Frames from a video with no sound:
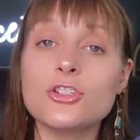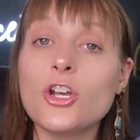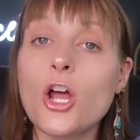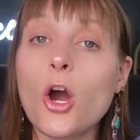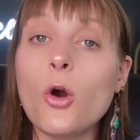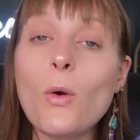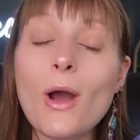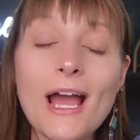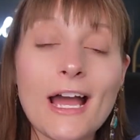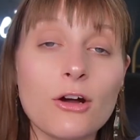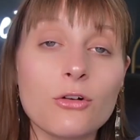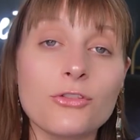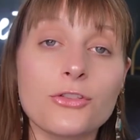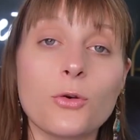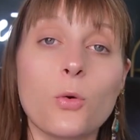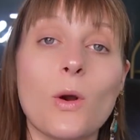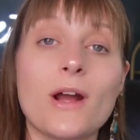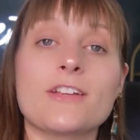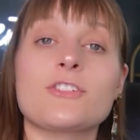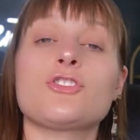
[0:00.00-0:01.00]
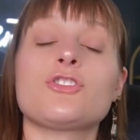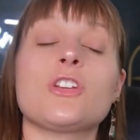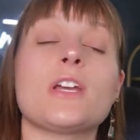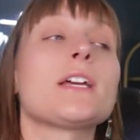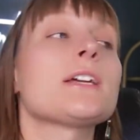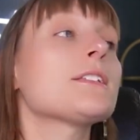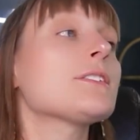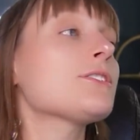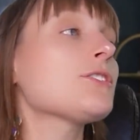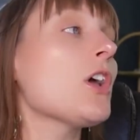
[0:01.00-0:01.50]
and no health
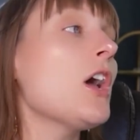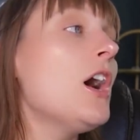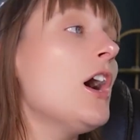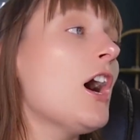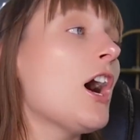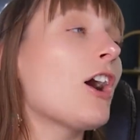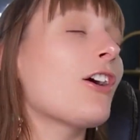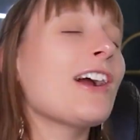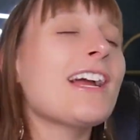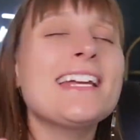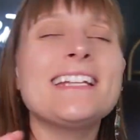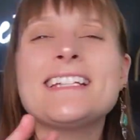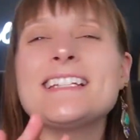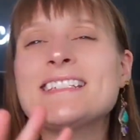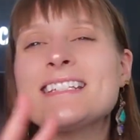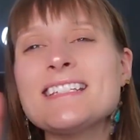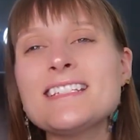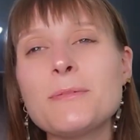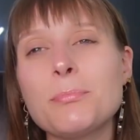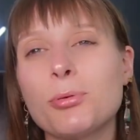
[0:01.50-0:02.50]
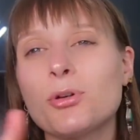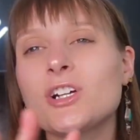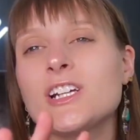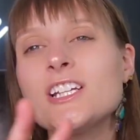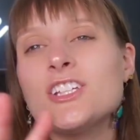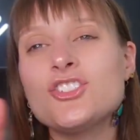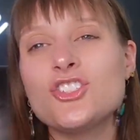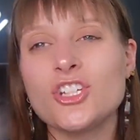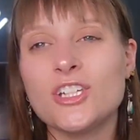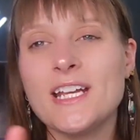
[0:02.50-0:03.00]
questions. All right. And this is a
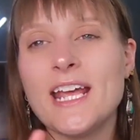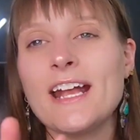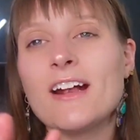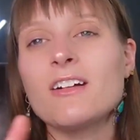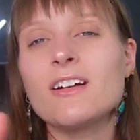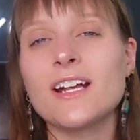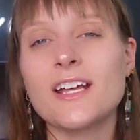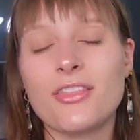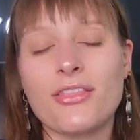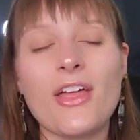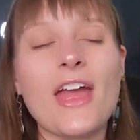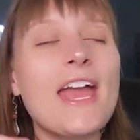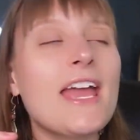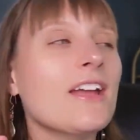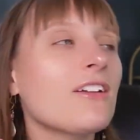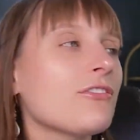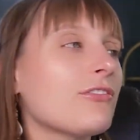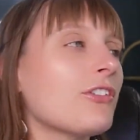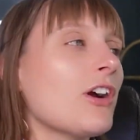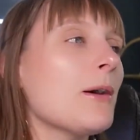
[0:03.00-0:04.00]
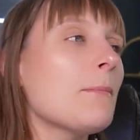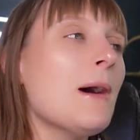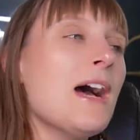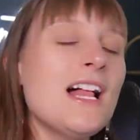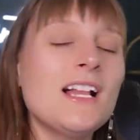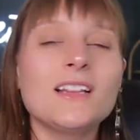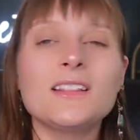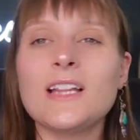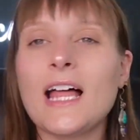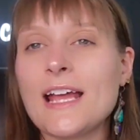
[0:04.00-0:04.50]
pretty generic thing from
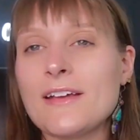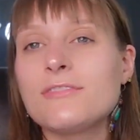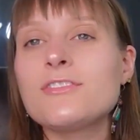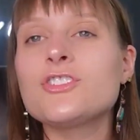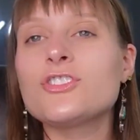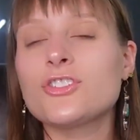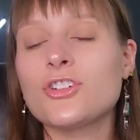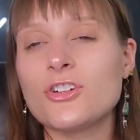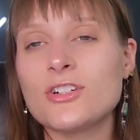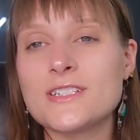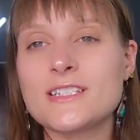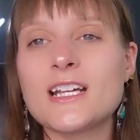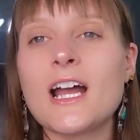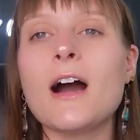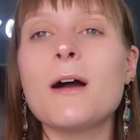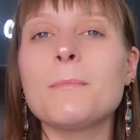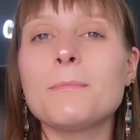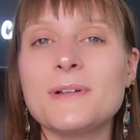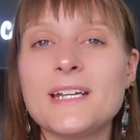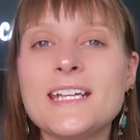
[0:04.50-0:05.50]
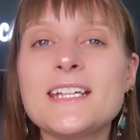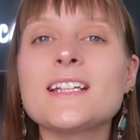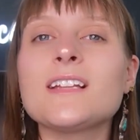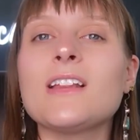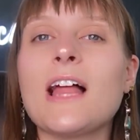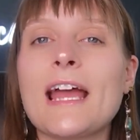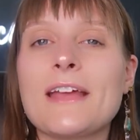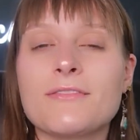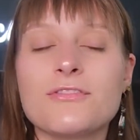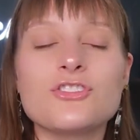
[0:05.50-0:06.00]
life insurance company to
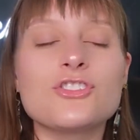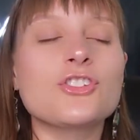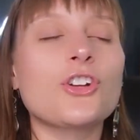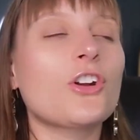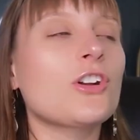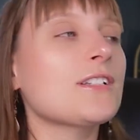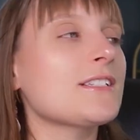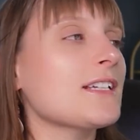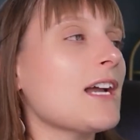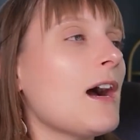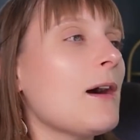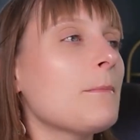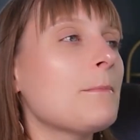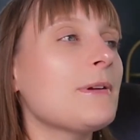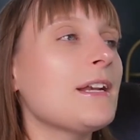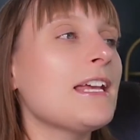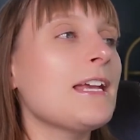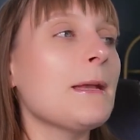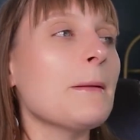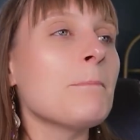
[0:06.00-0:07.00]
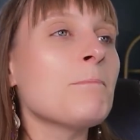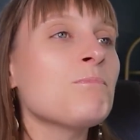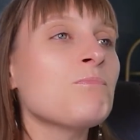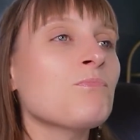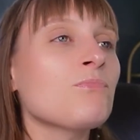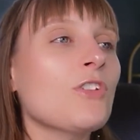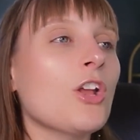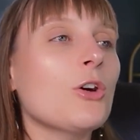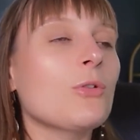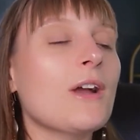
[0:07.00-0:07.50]
life insurance company.
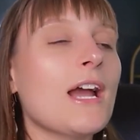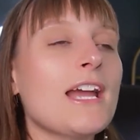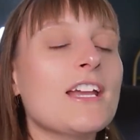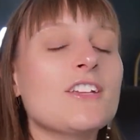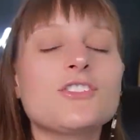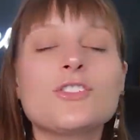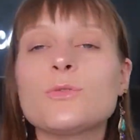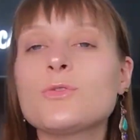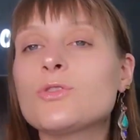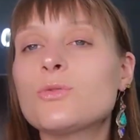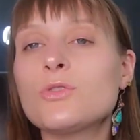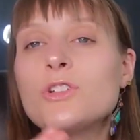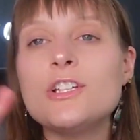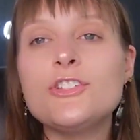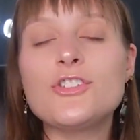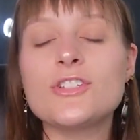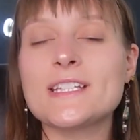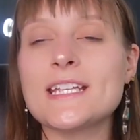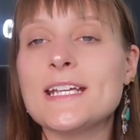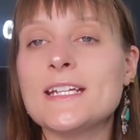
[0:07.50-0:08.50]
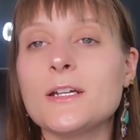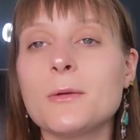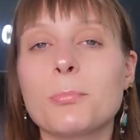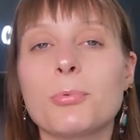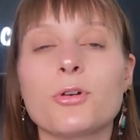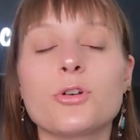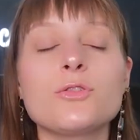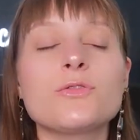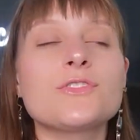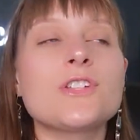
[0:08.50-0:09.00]
Okay. So it's really just getting
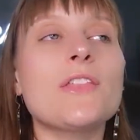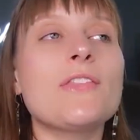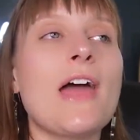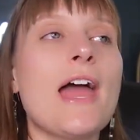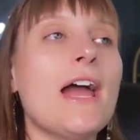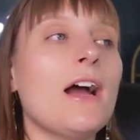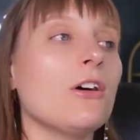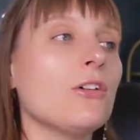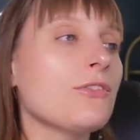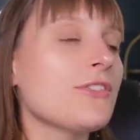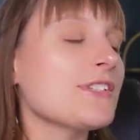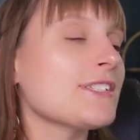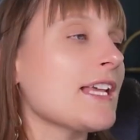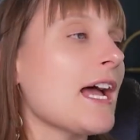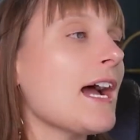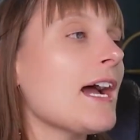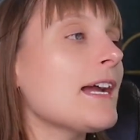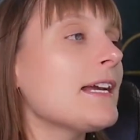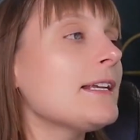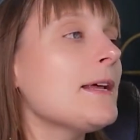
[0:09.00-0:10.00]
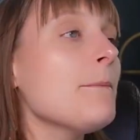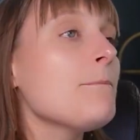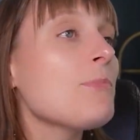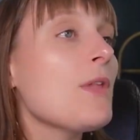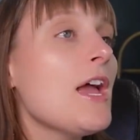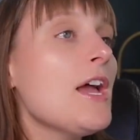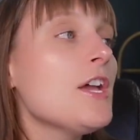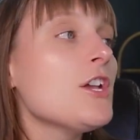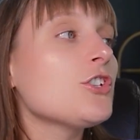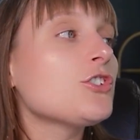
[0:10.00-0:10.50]
approved on the health side.
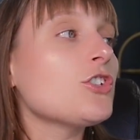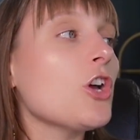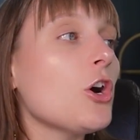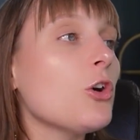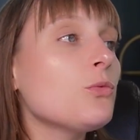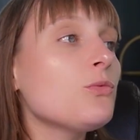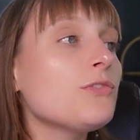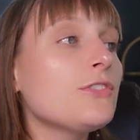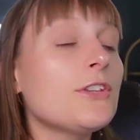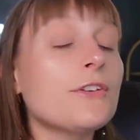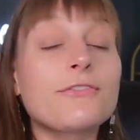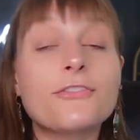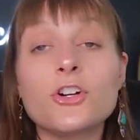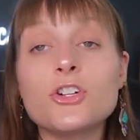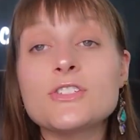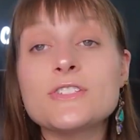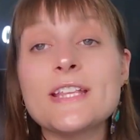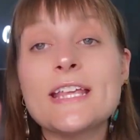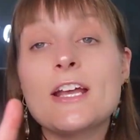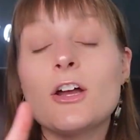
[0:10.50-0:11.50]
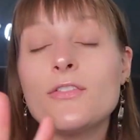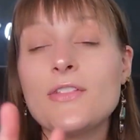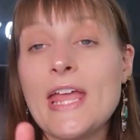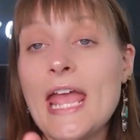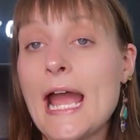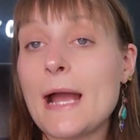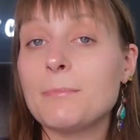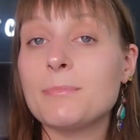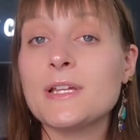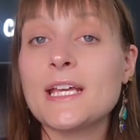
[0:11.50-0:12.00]
So the first thing on
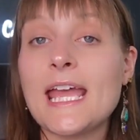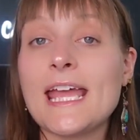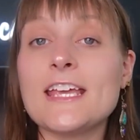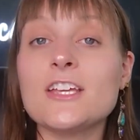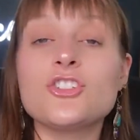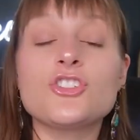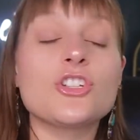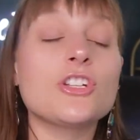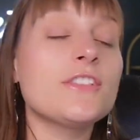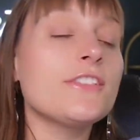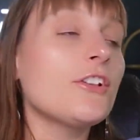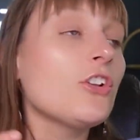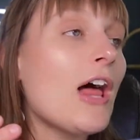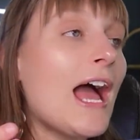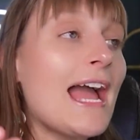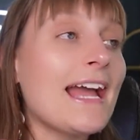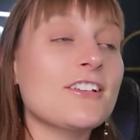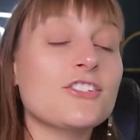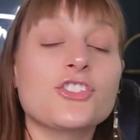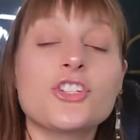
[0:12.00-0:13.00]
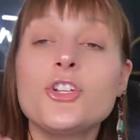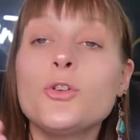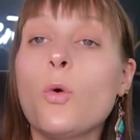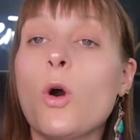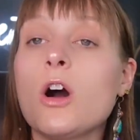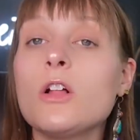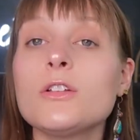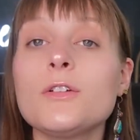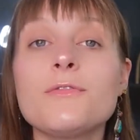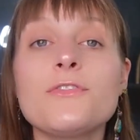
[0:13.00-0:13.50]
the application, they'll ask you
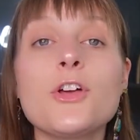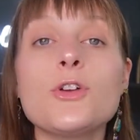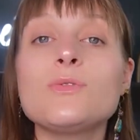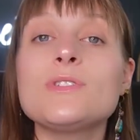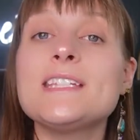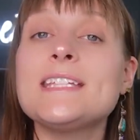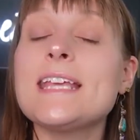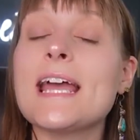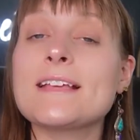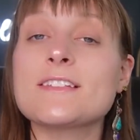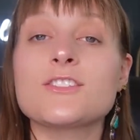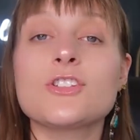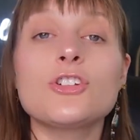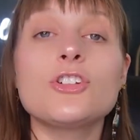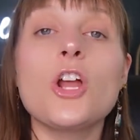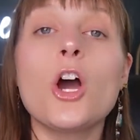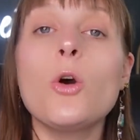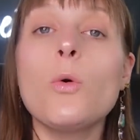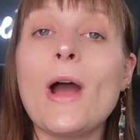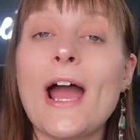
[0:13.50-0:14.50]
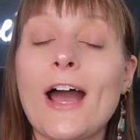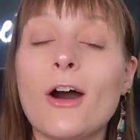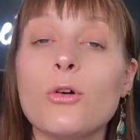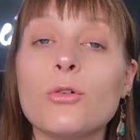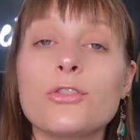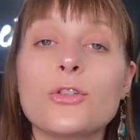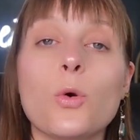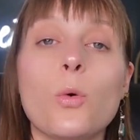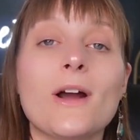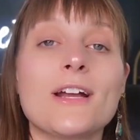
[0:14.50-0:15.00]
all of those yes and no
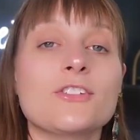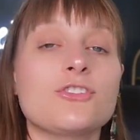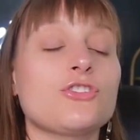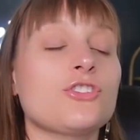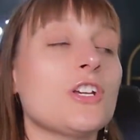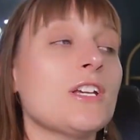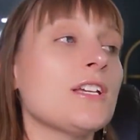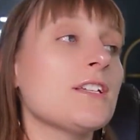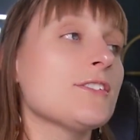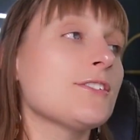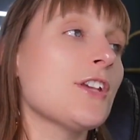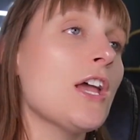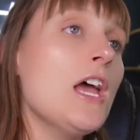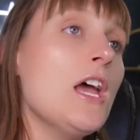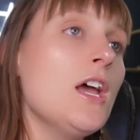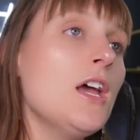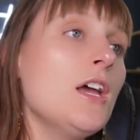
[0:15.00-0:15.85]
health questions.